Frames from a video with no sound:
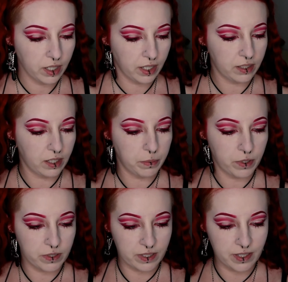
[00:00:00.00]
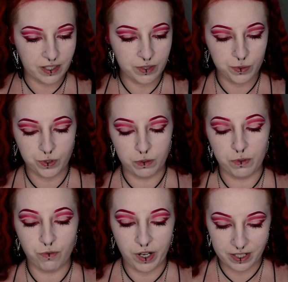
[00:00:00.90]
to highlight because I said this was going to
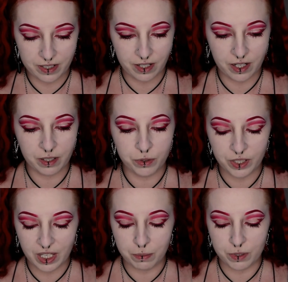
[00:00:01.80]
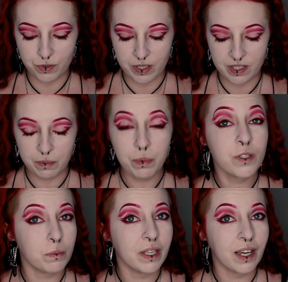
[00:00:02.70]
be red and I'm going to keep it as red as I
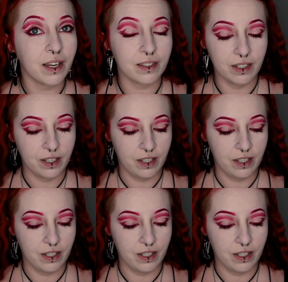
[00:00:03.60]
possibly can.